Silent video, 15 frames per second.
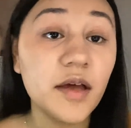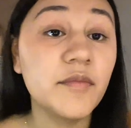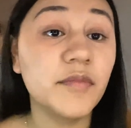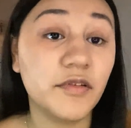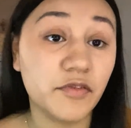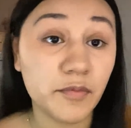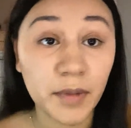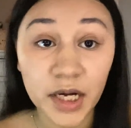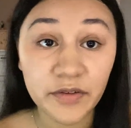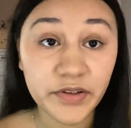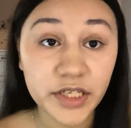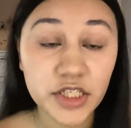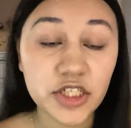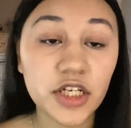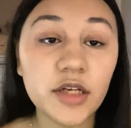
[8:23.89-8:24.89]
but for my
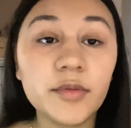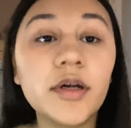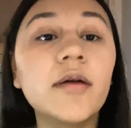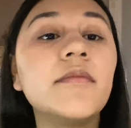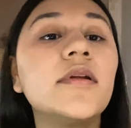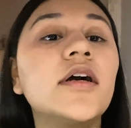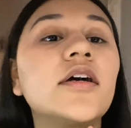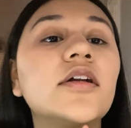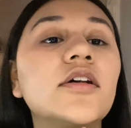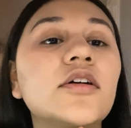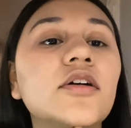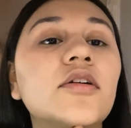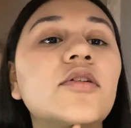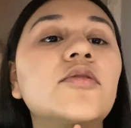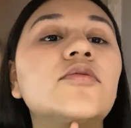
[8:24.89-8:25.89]
face shape, I'm not gonna
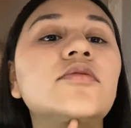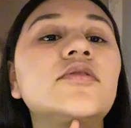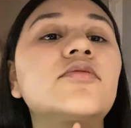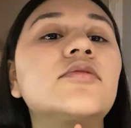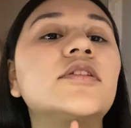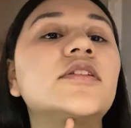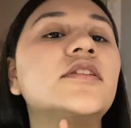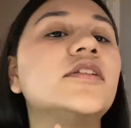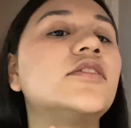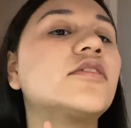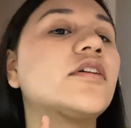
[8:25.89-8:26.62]
go toward the center.